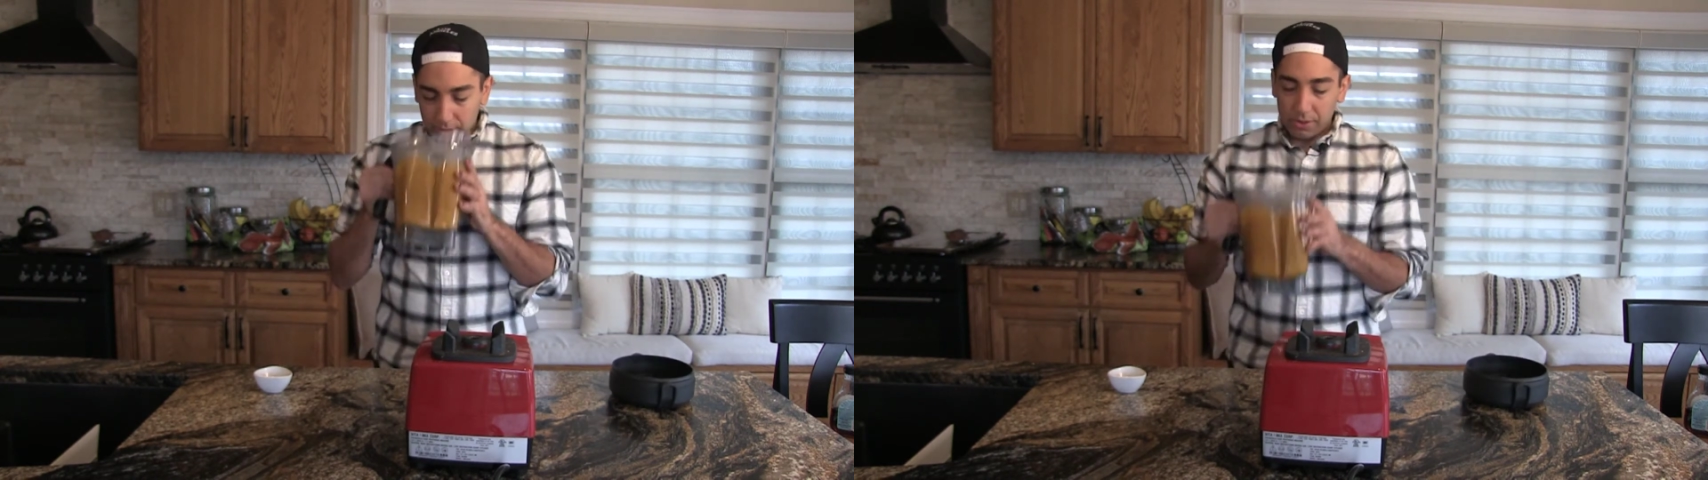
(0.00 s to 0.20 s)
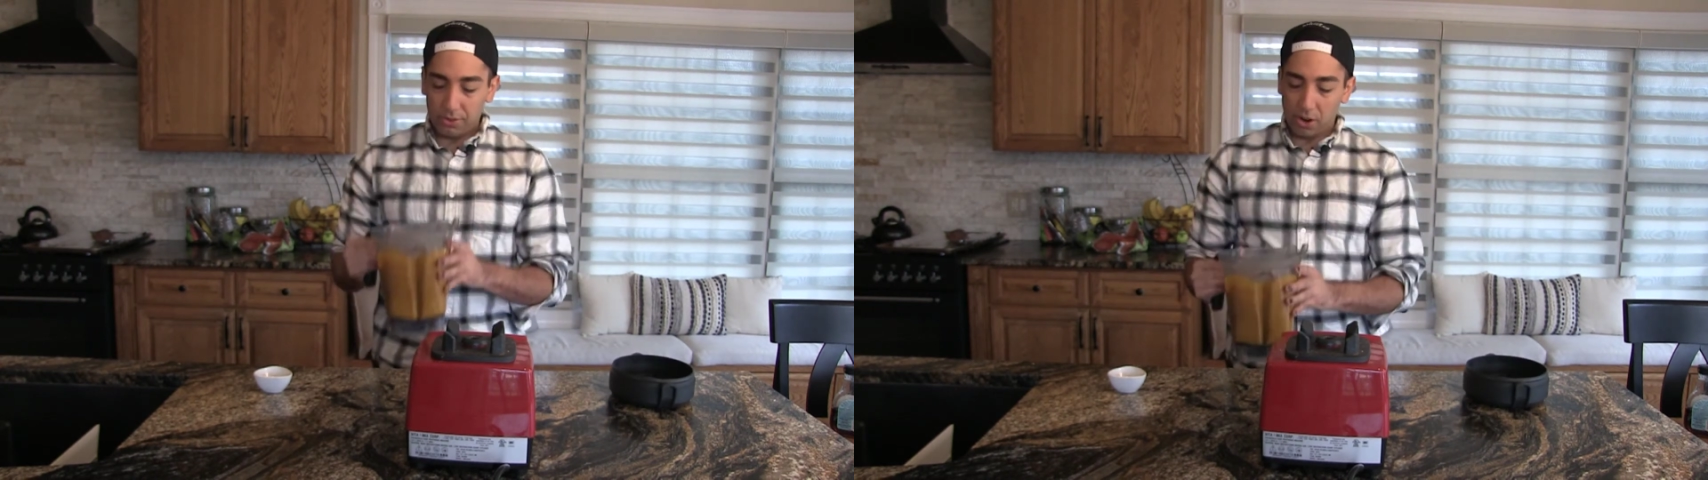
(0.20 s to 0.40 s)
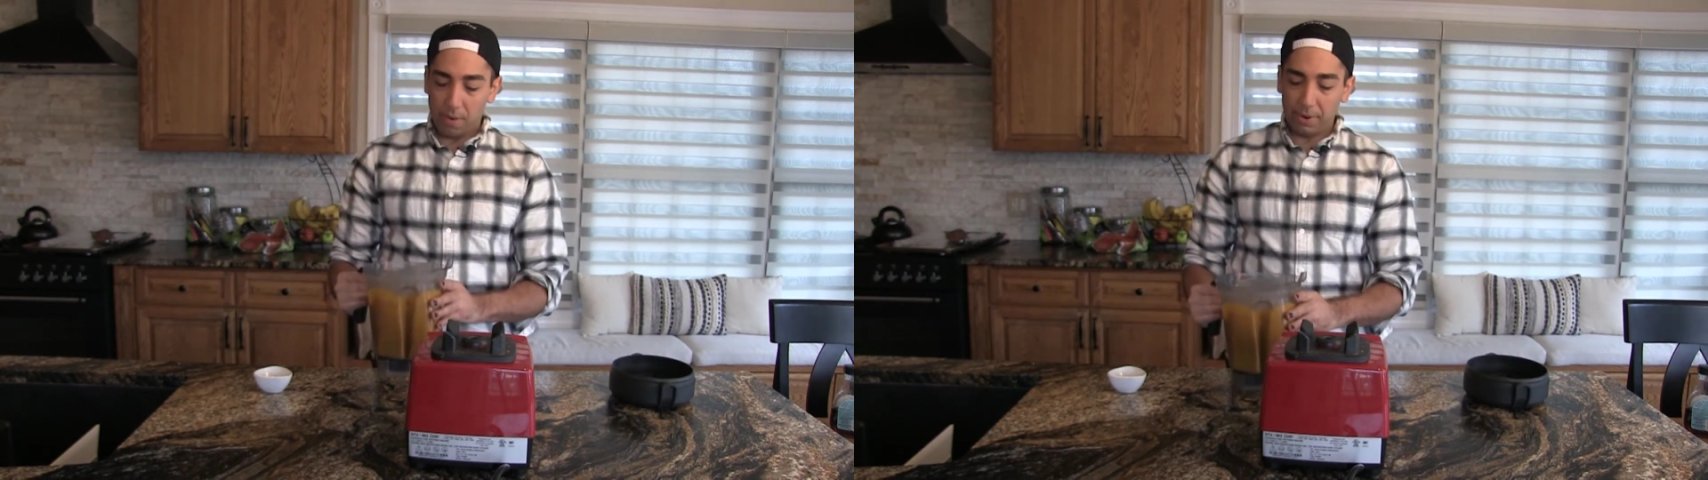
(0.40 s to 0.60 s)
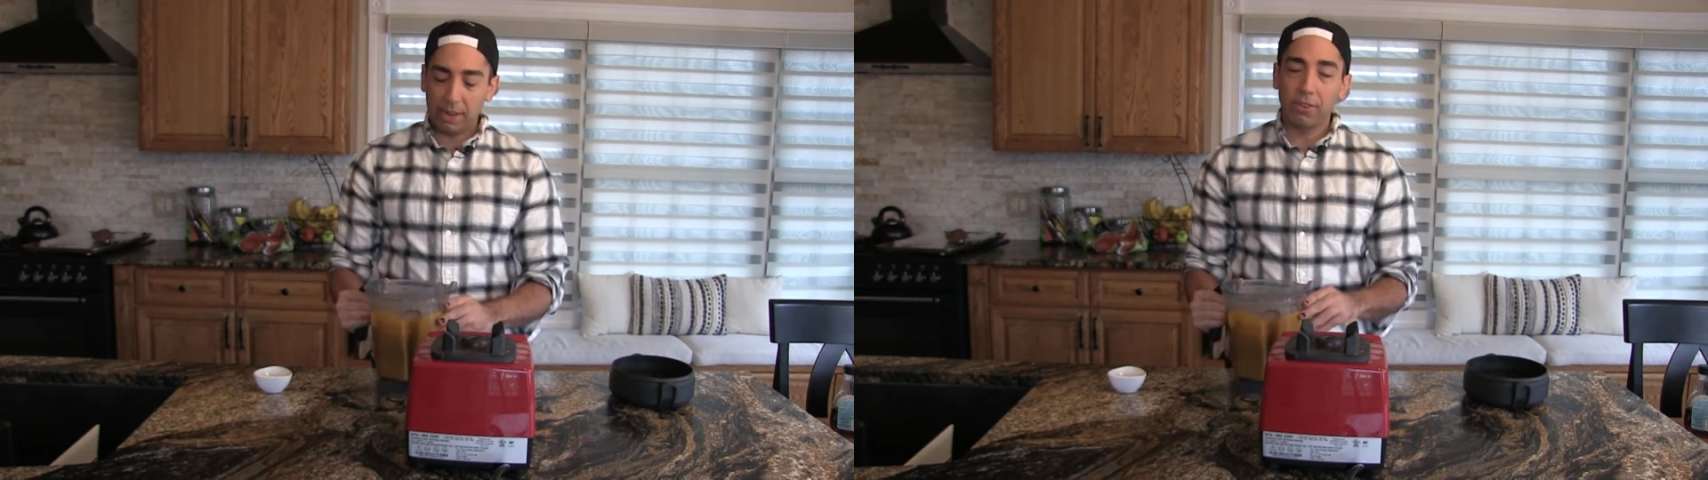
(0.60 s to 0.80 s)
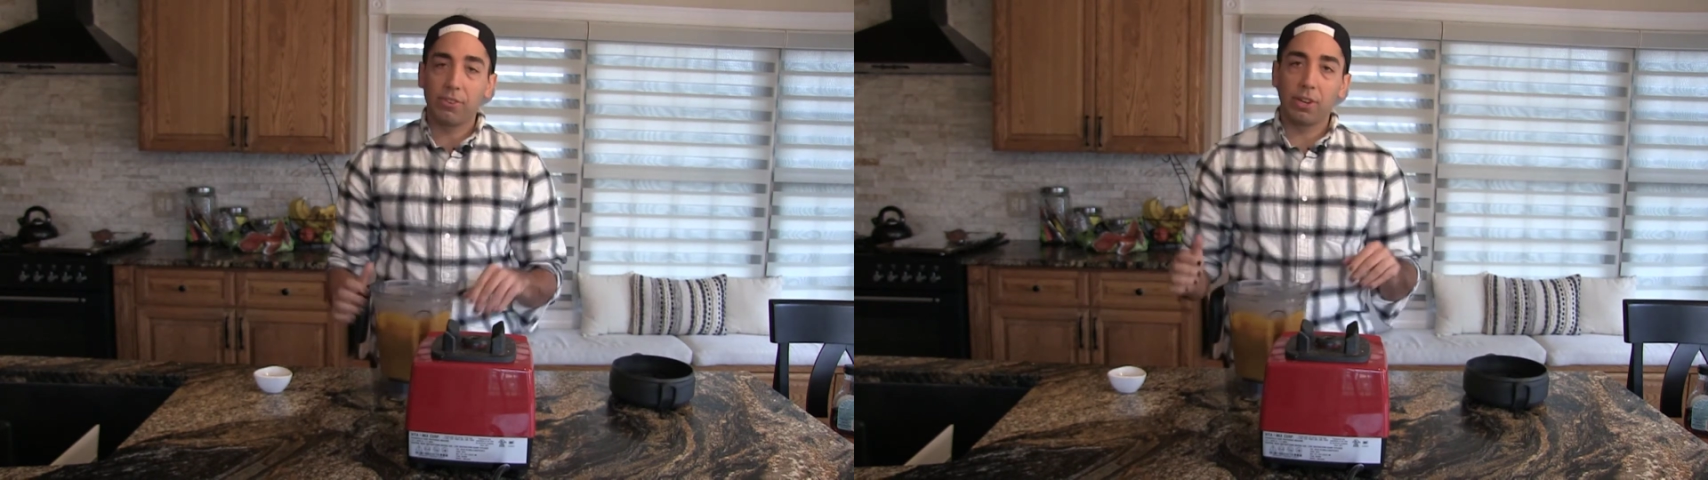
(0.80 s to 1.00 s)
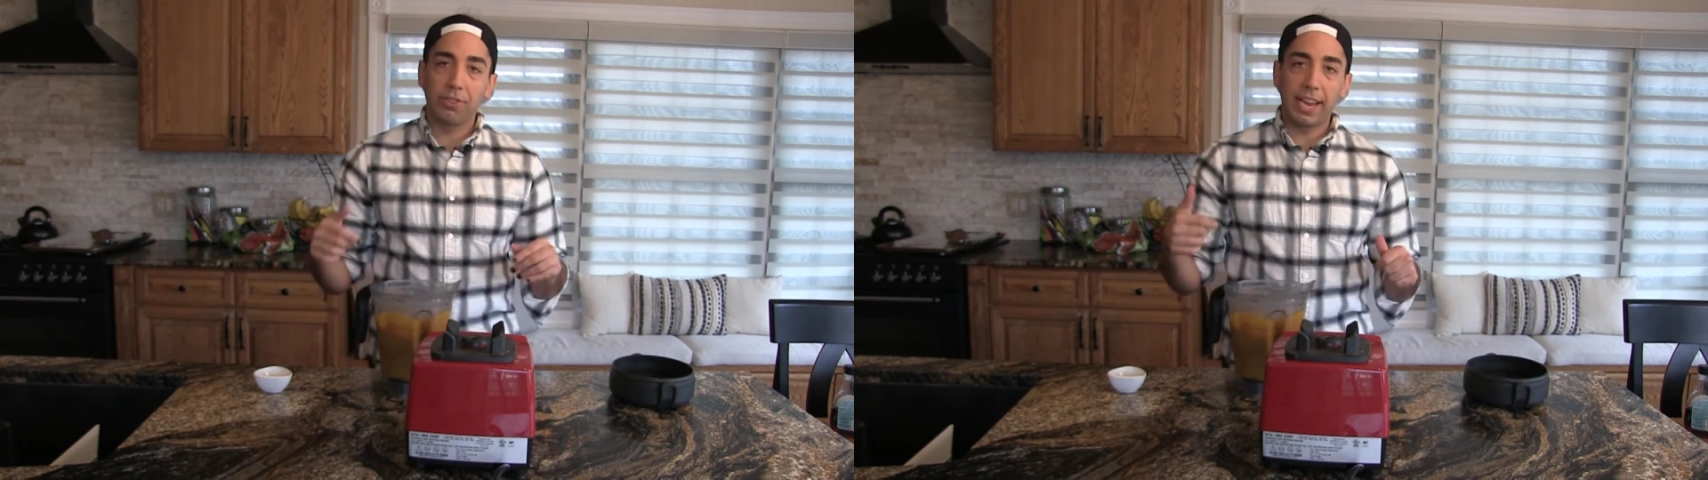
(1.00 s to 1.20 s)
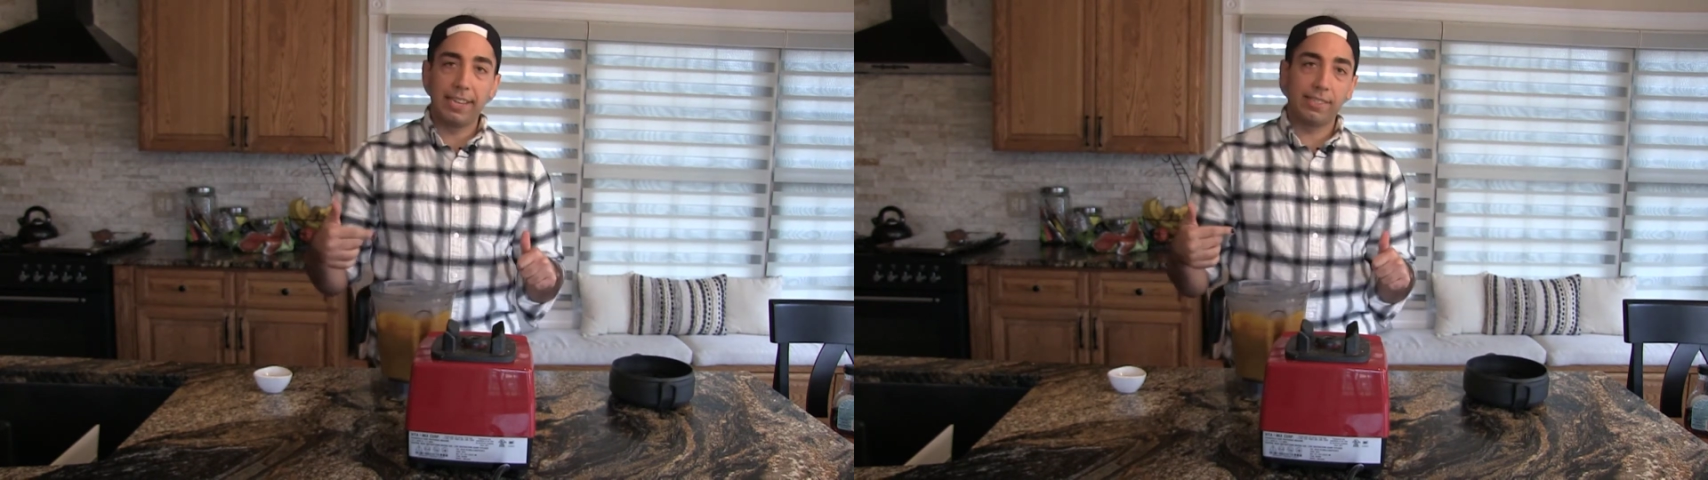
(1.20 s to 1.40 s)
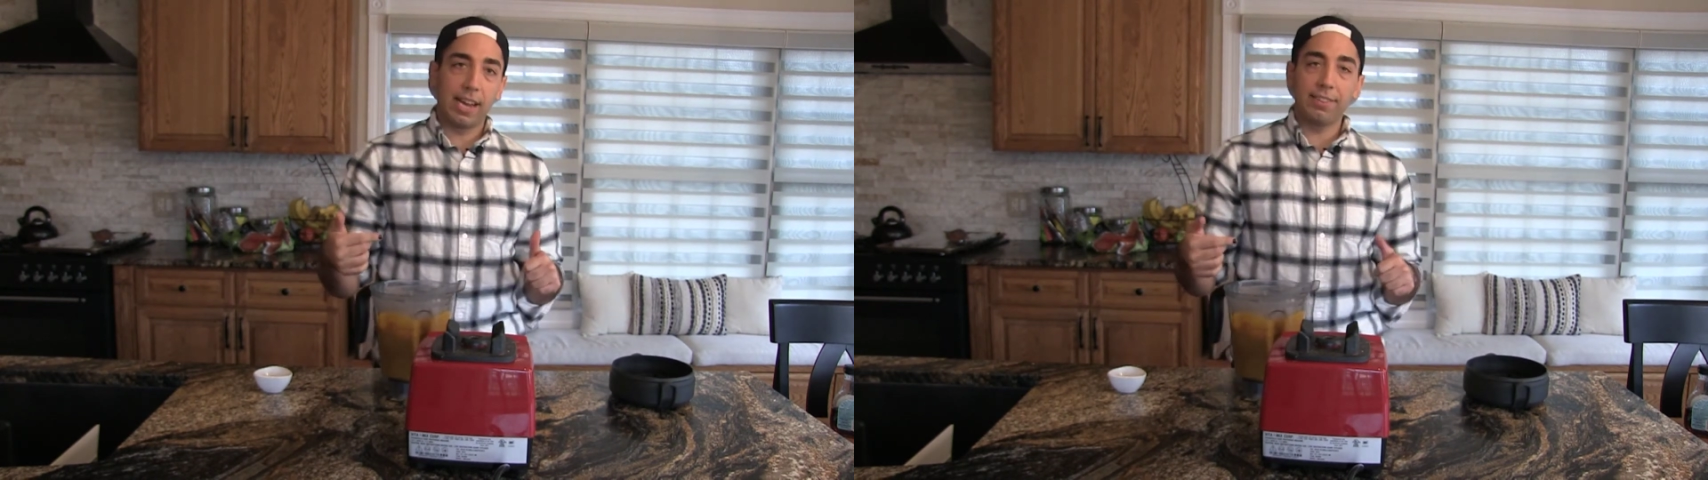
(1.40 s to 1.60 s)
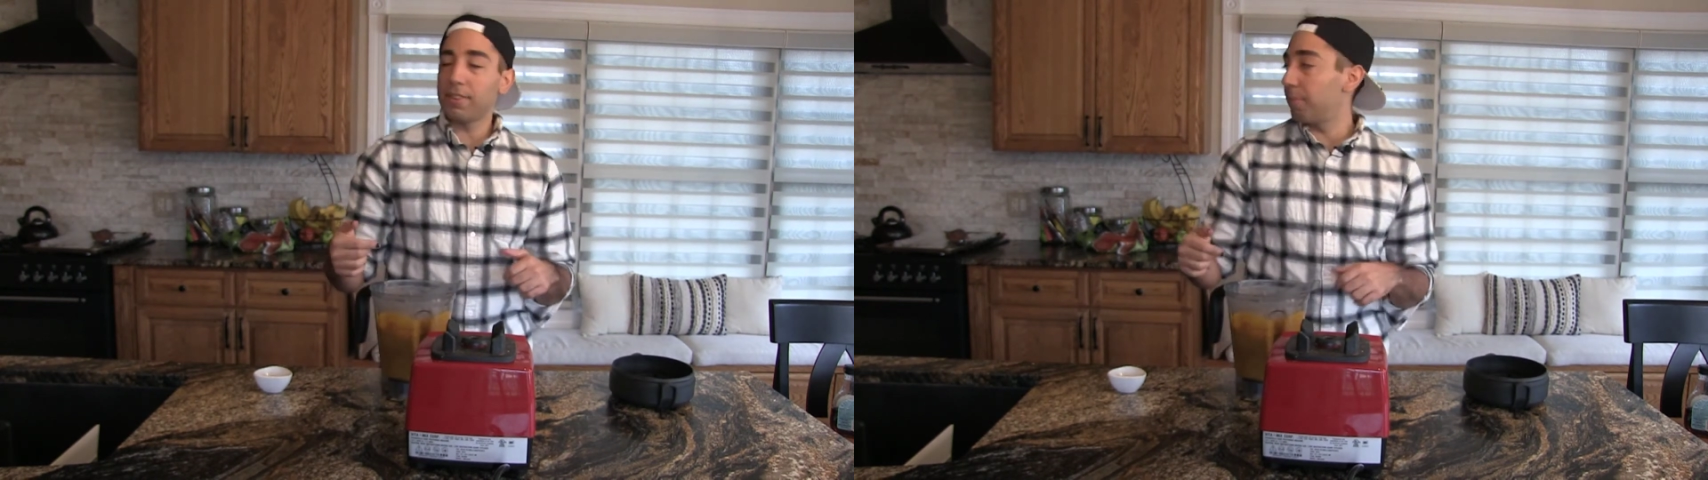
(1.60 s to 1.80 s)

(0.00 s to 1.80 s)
So I'm gonna give this a little taste test.